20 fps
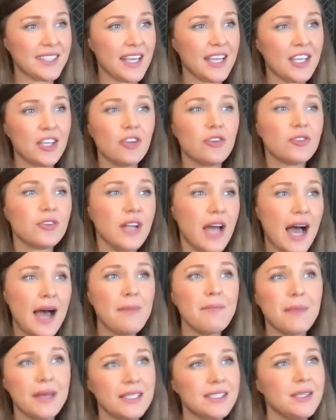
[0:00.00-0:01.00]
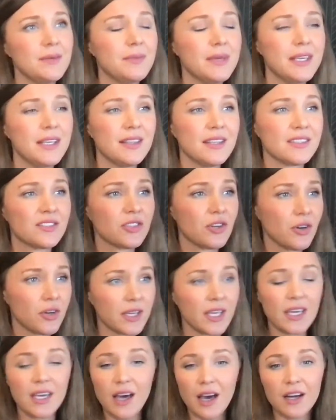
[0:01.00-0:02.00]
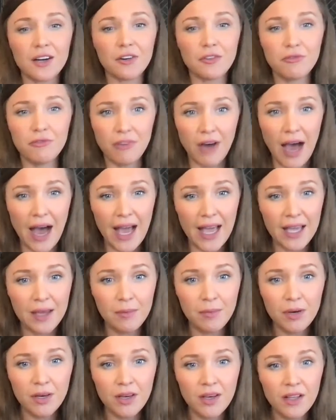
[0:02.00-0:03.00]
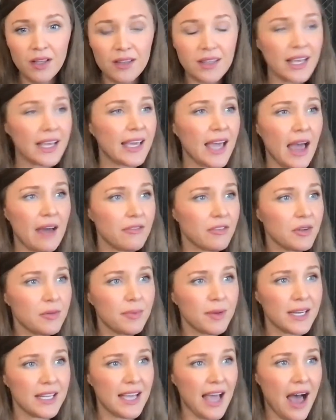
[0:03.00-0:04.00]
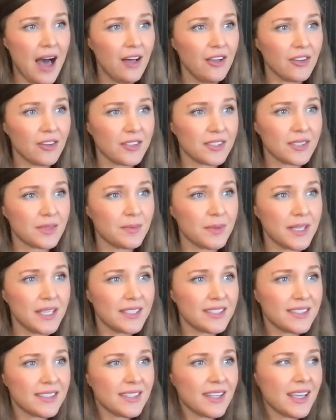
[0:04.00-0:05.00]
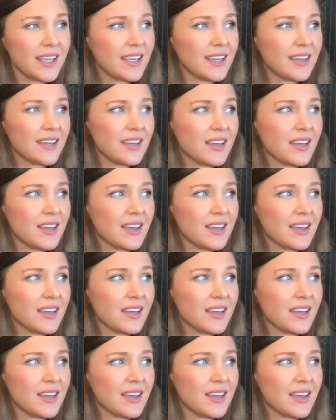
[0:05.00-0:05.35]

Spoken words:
Like, you're not meant to be in this cookie cutter vibe like everybody else, because like